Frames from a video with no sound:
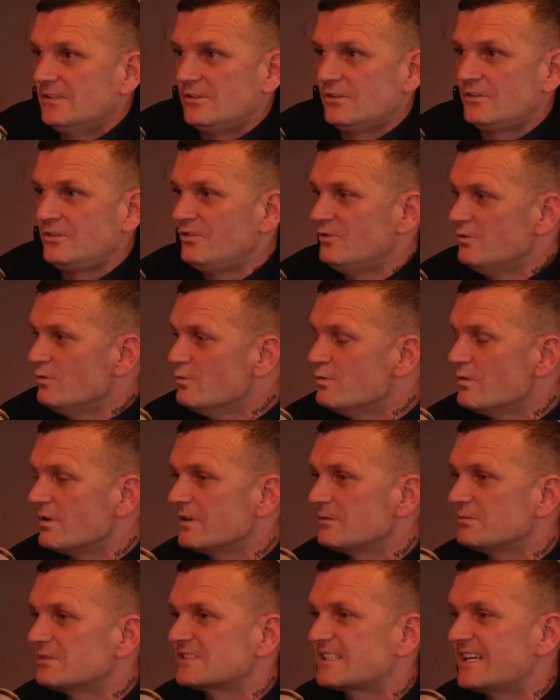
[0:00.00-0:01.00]
I knew
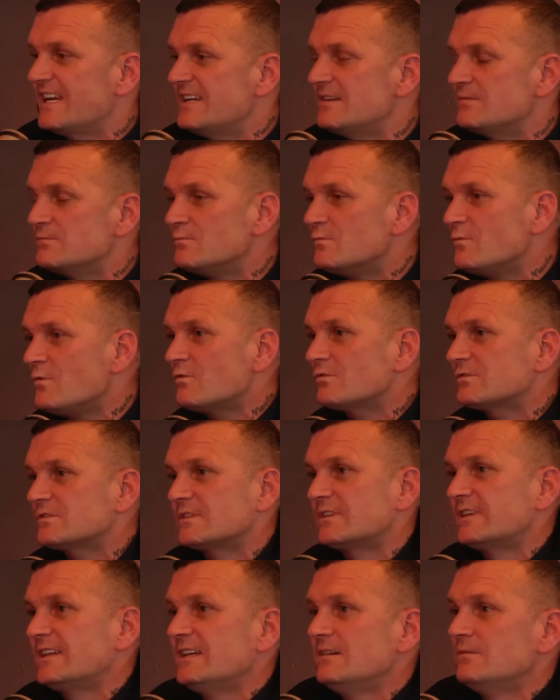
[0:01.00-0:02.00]
I was getting worse
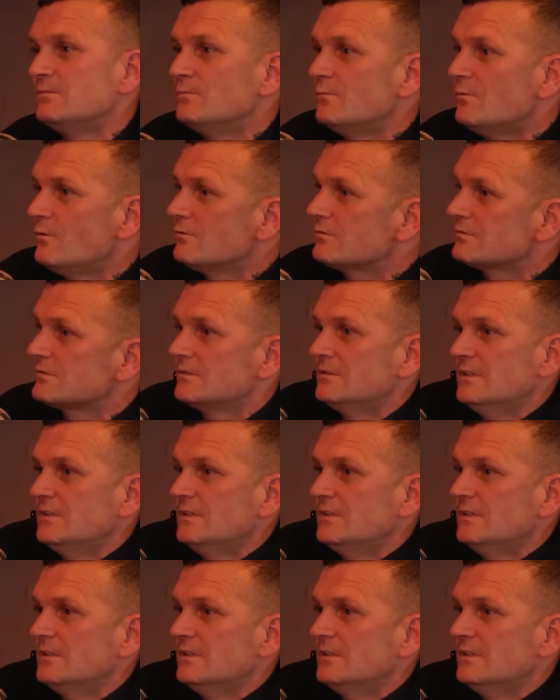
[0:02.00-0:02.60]
and getting worse.